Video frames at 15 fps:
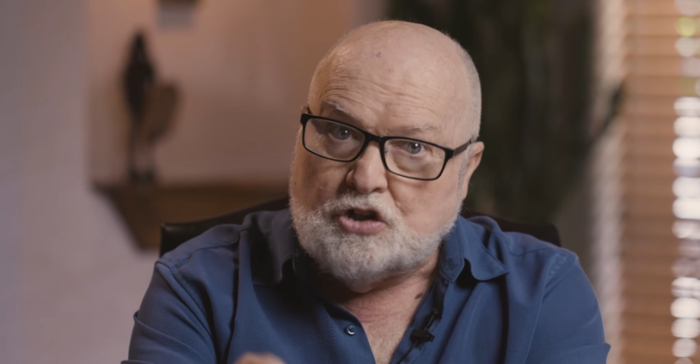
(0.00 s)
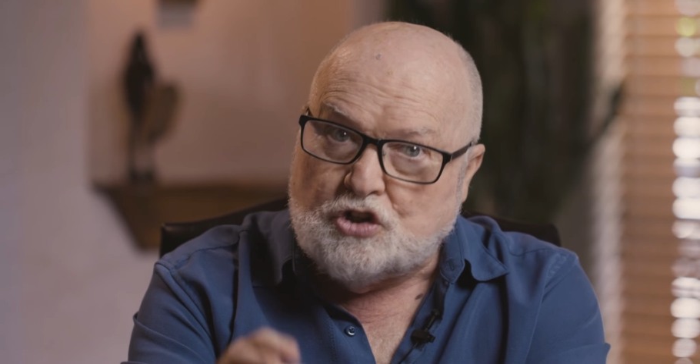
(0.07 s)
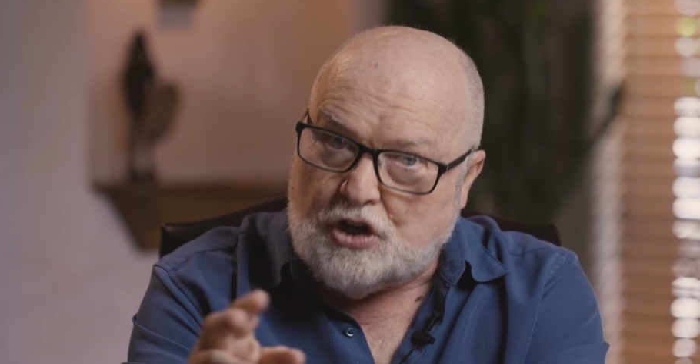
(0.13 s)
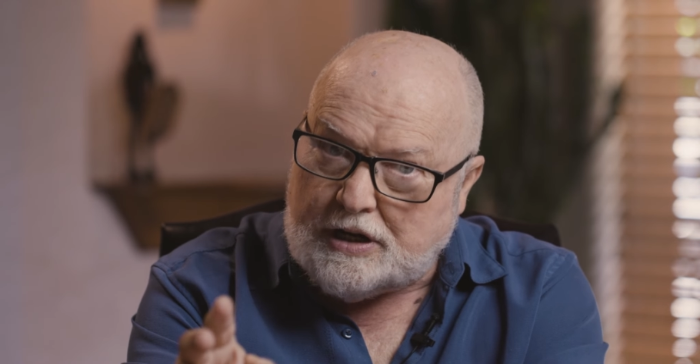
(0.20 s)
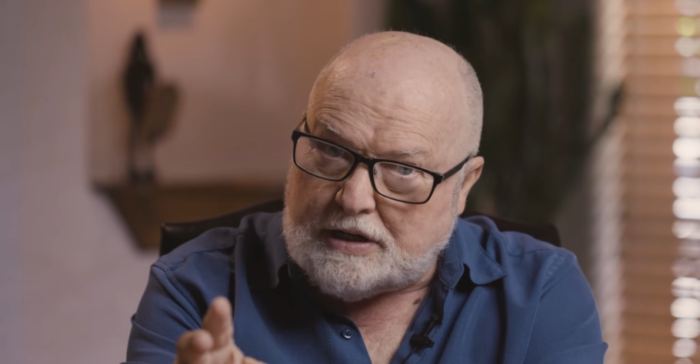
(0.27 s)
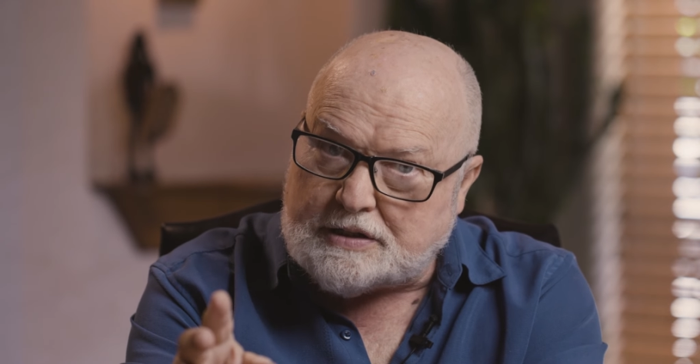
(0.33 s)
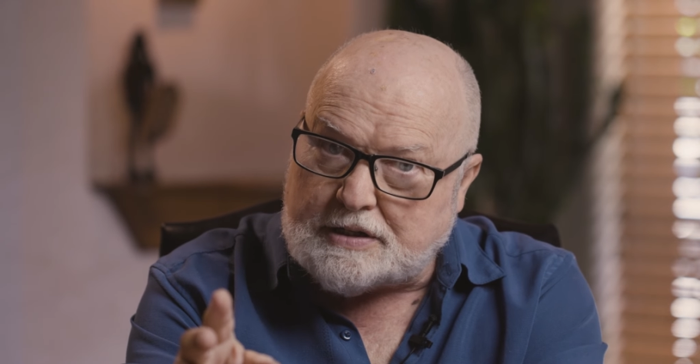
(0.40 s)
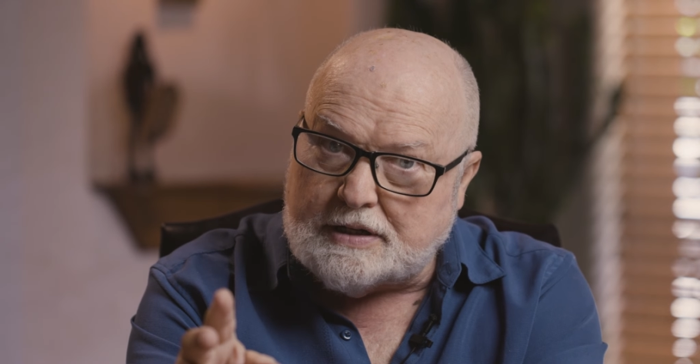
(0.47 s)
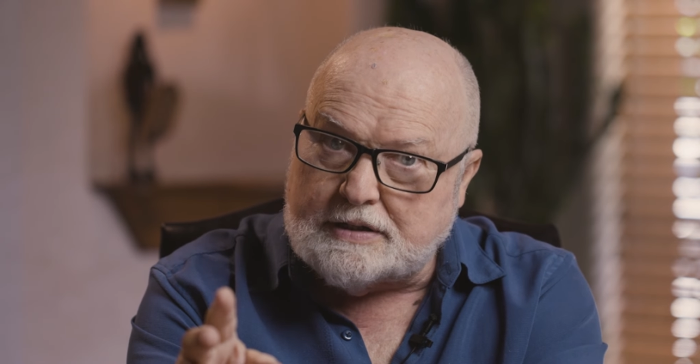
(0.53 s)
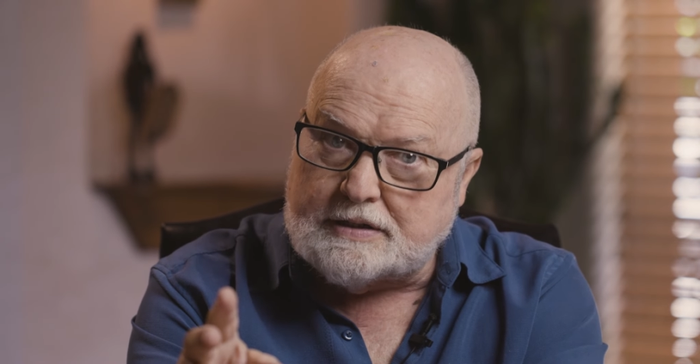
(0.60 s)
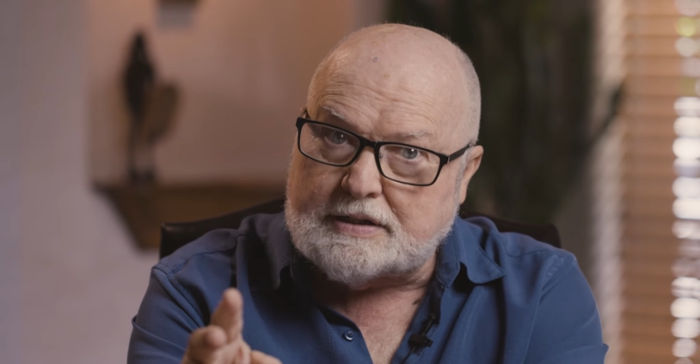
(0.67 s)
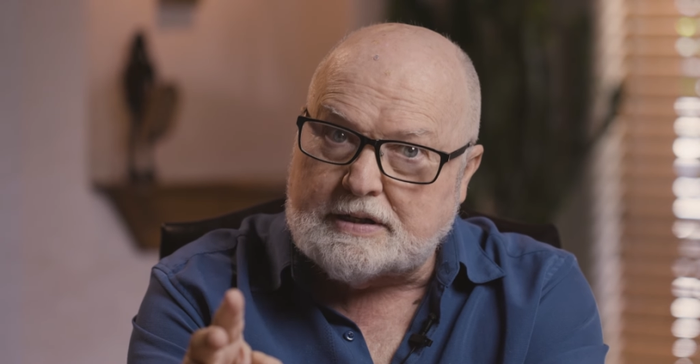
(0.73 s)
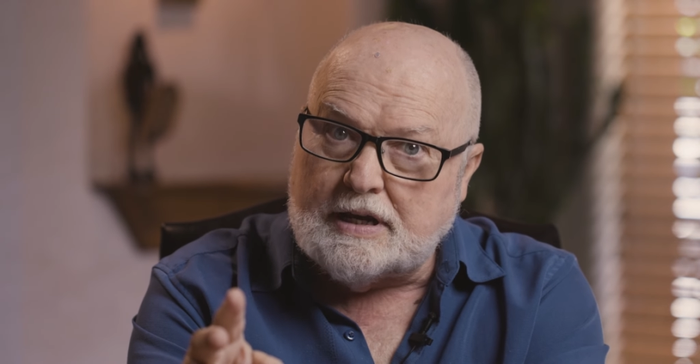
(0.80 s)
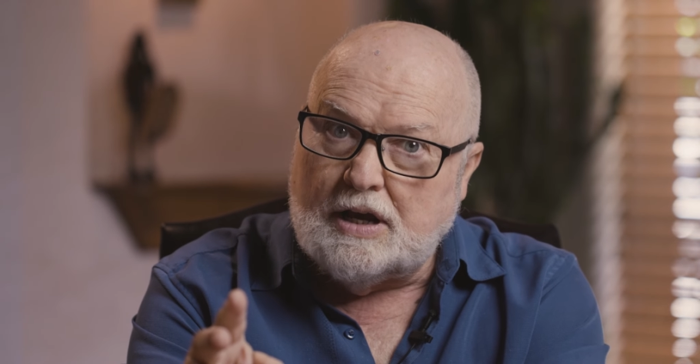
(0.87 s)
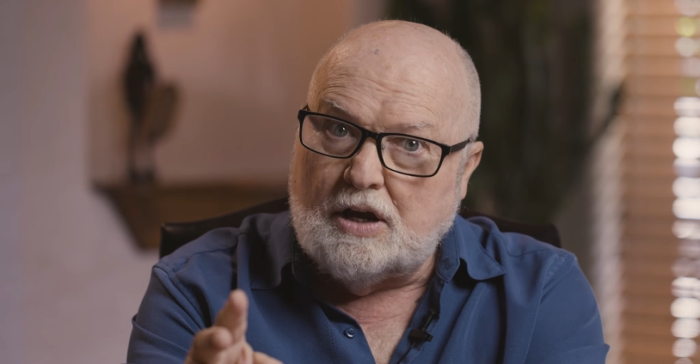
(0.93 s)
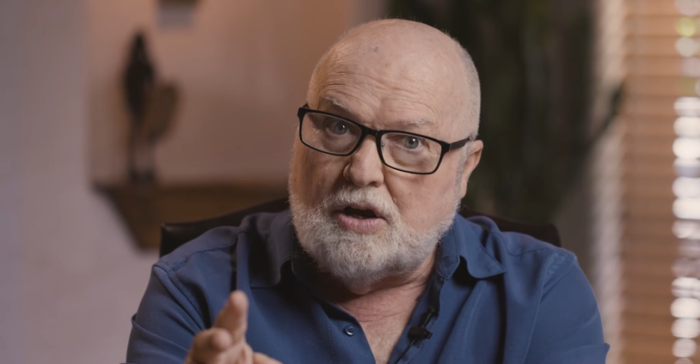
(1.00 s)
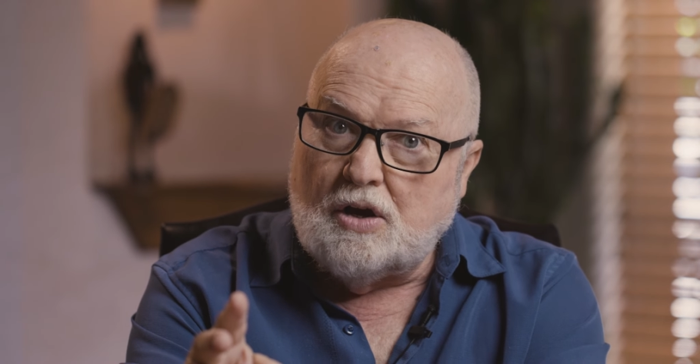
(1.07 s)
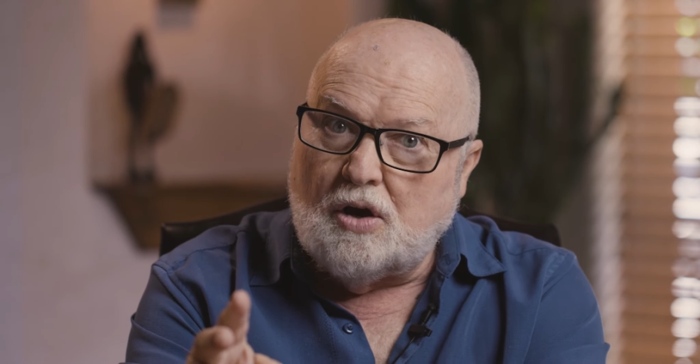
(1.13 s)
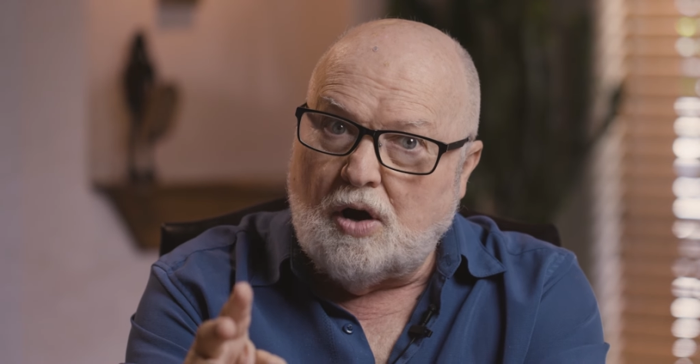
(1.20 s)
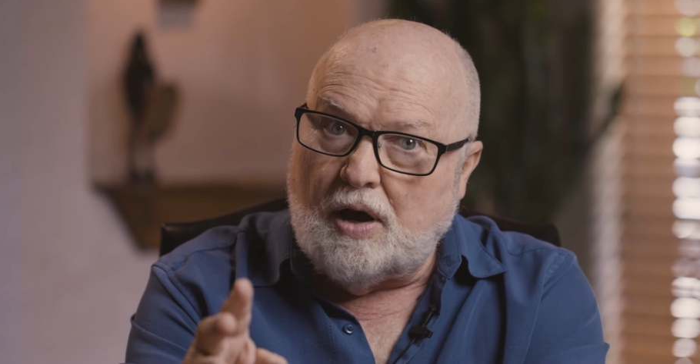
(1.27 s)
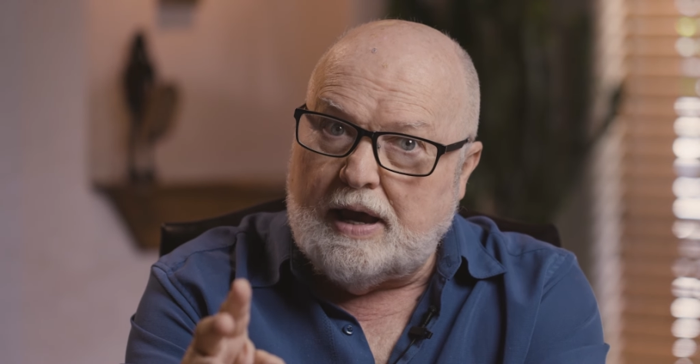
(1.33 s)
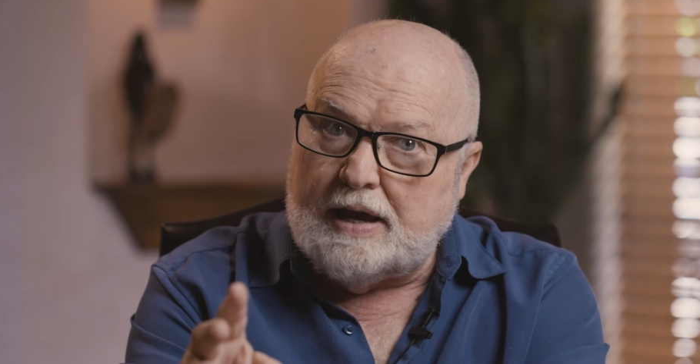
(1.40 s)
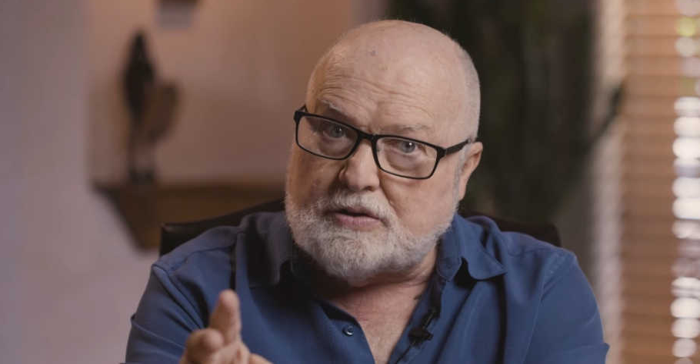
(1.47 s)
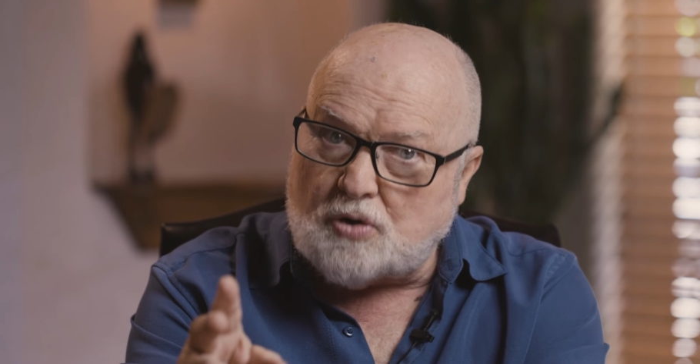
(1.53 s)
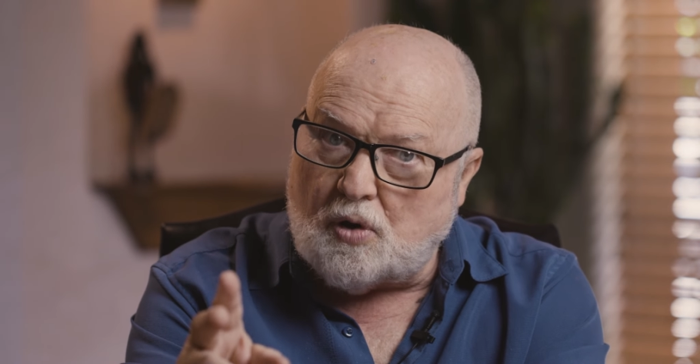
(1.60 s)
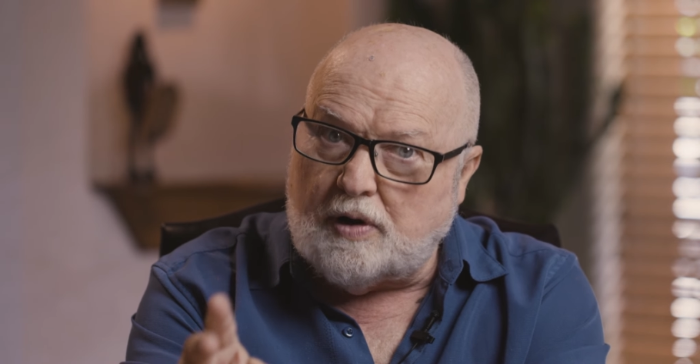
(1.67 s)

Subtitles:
Jesus has